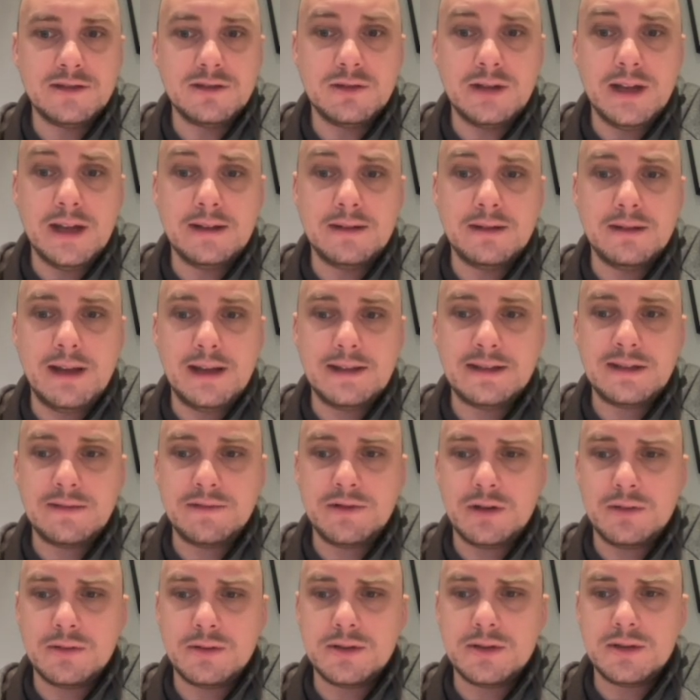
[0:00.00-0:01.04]
So yeah,
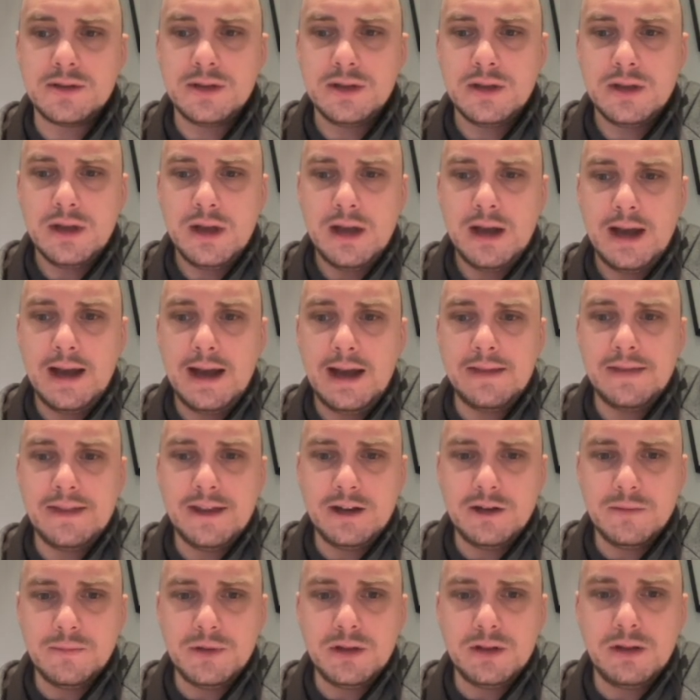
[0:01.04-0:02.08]
7 hours, then
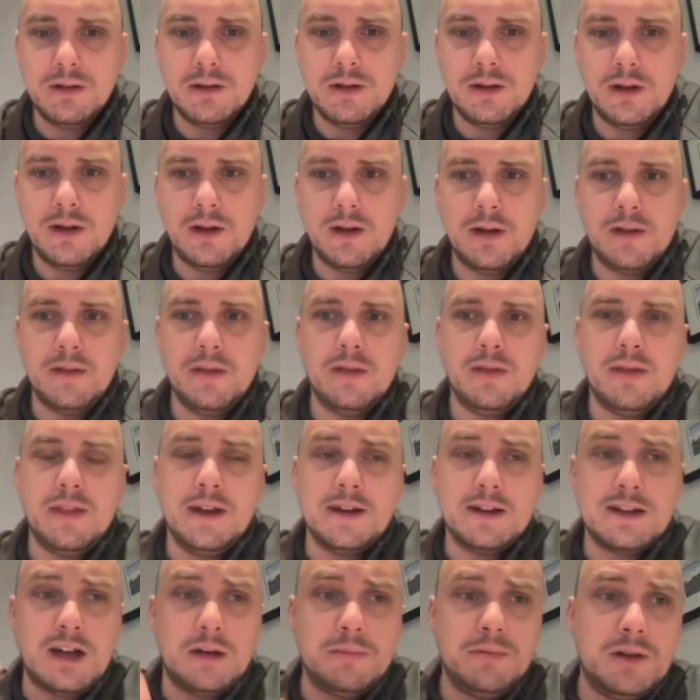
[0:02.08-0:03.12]
it'll be,
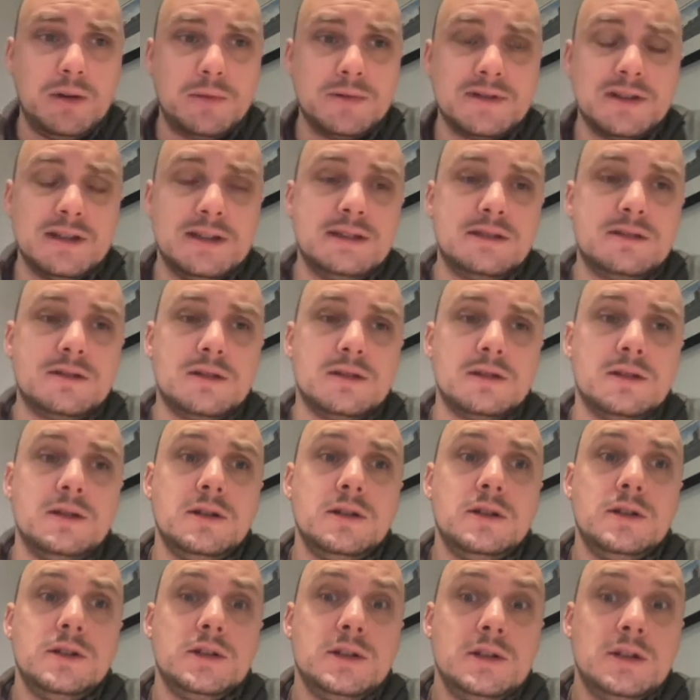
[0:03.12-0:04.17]
then a couple hours
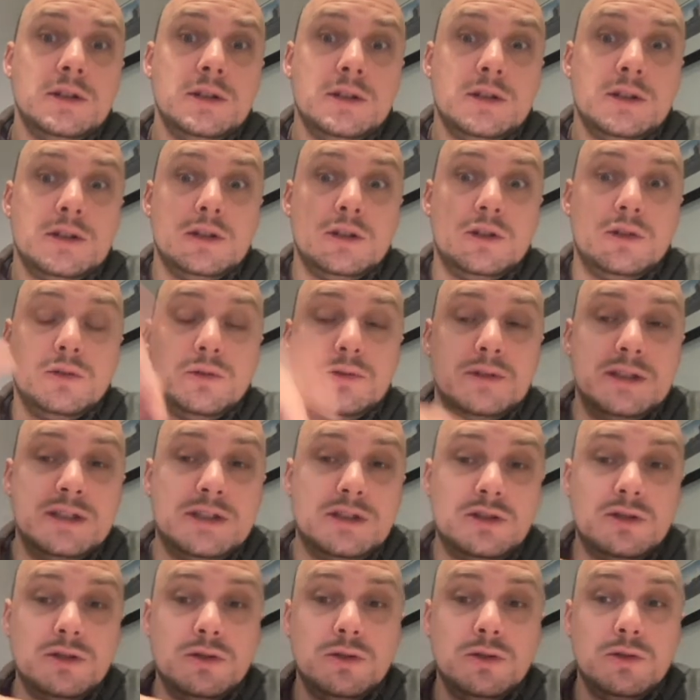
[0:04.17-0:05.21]
later, you'll
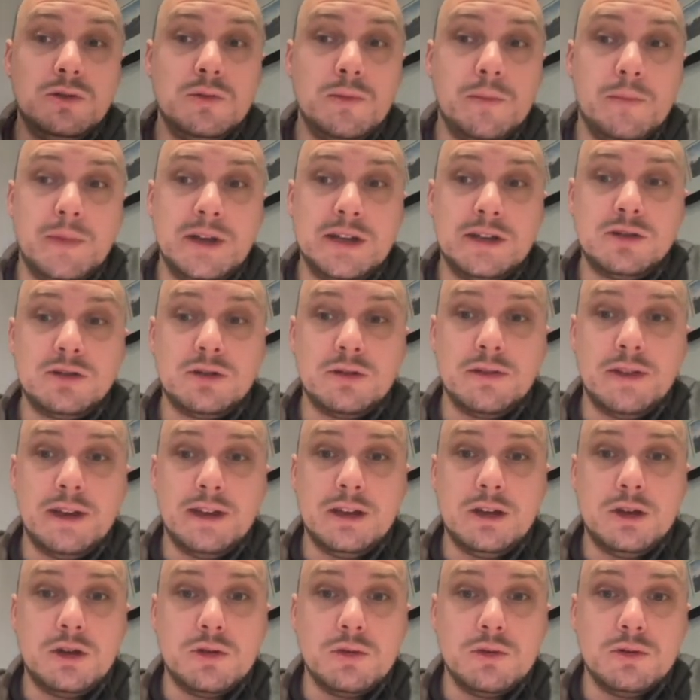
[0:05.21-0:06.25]
need to make sure
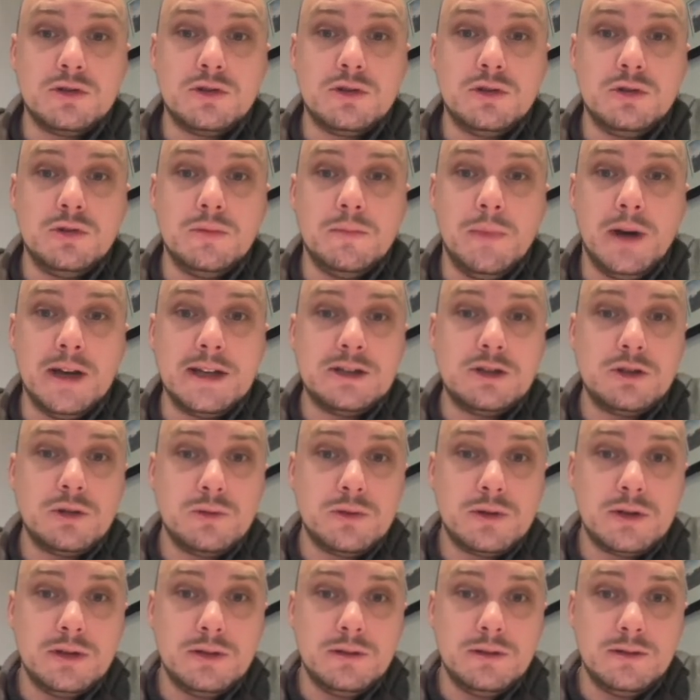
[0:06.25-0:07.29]
that you go to My
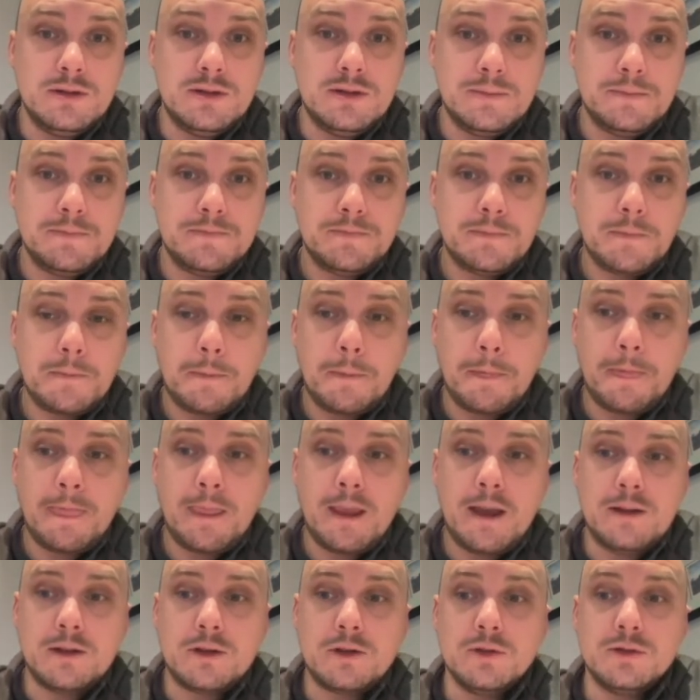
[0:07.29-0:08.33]
Tokens,
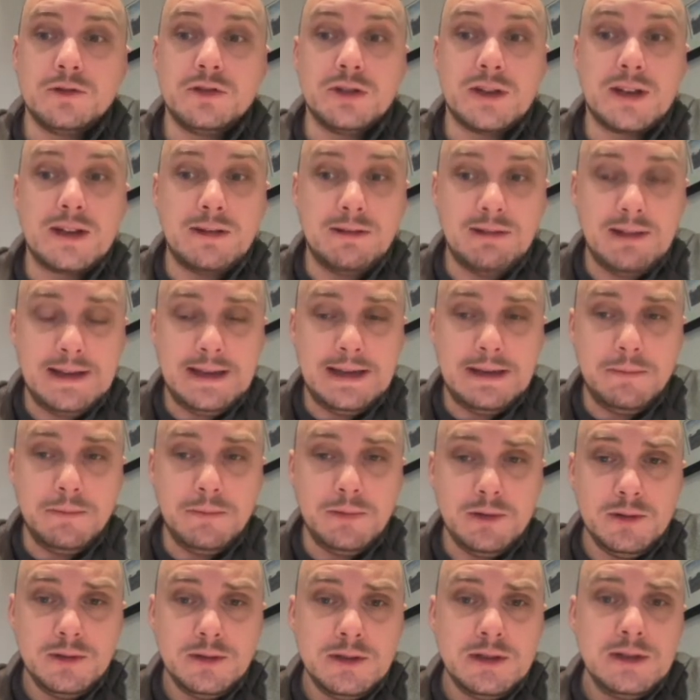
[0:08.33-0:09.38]
go to
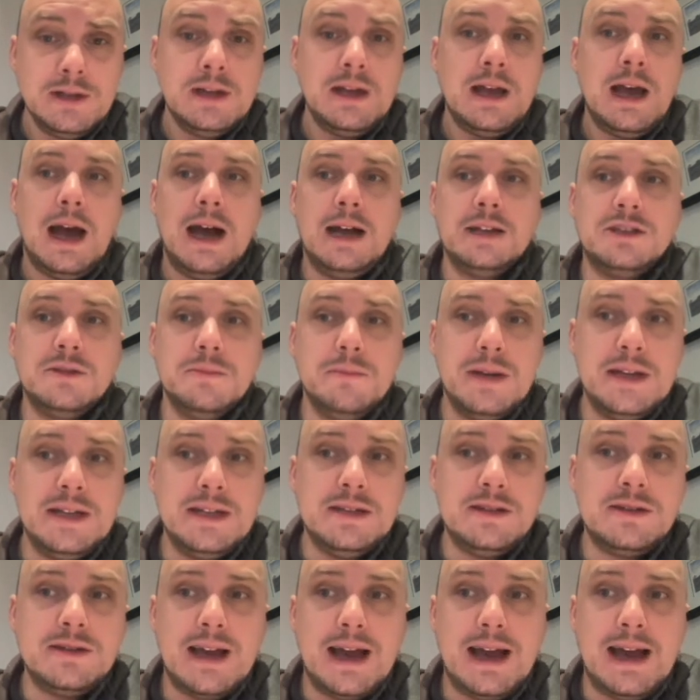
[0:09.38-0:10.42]
Claim, and you may
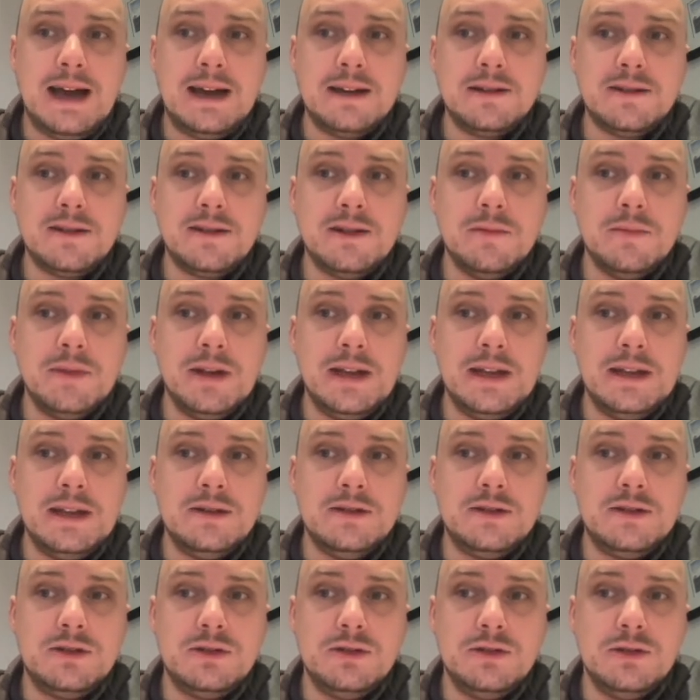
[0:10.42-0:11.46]
need to add them
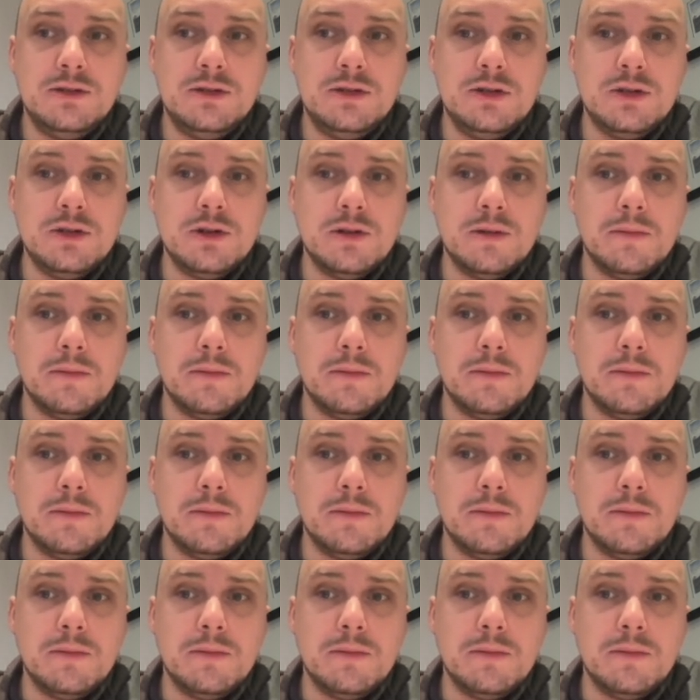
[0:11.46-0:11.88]
into your